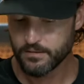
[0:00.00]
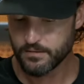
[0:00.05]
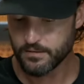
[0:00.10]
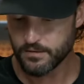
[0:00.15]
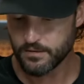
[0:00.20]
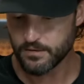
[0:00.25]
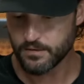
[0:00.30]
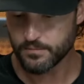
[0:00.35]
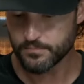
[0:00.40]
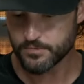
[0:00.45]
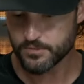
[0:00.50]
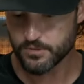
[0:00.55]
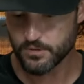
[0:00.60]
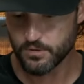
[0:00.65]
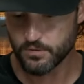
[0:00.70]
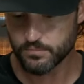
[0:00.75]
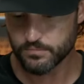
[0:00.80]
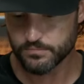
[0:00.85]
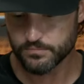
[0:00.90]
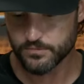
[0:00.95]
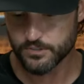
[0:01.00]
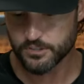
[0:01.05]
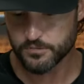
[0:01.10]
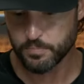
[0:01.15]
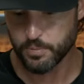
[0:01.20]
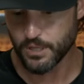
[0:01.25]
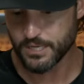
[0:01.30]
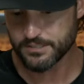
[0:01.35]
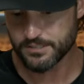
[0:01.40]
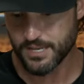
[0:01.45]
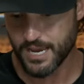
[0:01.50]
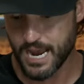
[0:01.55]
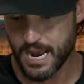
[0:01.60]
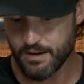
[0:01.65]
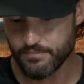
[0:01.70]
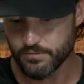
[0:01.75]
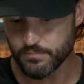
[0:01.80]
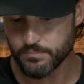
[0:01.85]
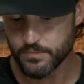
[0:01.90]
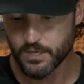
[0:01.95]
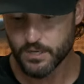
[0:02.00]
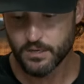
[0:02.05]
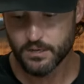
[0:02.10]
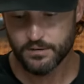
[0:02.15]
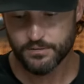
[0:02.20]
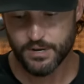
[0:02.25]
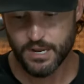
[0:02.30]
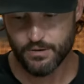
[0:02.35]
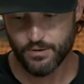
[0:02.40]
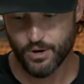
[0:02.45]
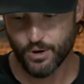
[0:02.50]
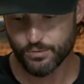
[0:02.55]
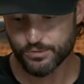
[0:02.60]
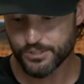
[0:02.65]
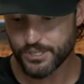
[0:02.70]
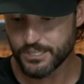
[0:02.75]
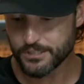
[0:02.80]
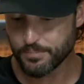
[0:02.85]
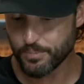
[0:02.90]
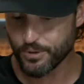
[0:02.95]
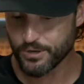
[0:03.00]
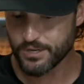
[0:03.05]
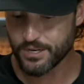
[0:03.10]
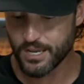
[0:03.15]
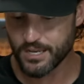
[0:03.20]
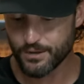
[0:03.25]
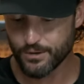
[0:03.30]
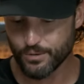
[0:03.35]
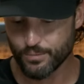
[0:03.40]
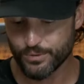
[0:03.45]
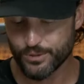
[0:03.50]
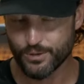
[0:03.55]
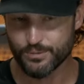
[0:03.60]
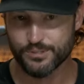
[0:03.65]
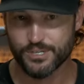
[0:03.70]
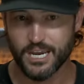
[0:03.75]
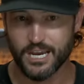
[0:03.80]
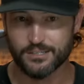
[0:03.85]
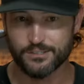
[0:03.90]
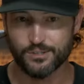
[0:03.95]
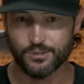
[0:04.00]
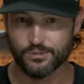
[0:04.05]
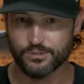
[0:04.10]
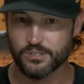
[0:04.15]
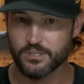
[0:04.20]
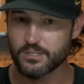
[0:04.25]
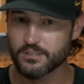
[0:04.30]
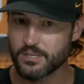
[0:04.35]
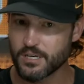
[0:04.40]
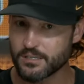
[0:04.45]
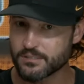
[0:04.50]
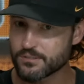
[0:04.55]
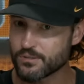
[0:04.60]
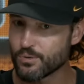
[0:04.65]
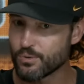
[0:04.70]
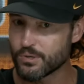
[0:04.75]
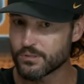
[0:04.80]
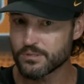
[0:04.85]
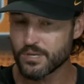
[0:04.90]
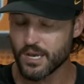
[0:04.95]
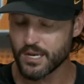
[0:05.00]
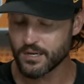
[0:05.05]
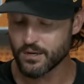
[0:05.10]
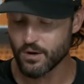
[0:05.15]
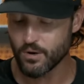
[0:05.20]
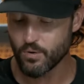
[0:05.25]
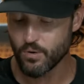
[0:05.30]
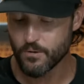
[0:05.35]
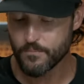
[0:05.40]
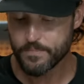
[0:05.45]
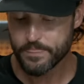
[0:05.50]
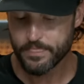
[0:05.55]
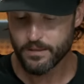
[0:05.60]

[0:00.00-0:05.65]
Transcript: So just blessed to have him. Now, Coach E's pretty dang good with those catchers, and it takes two to tango.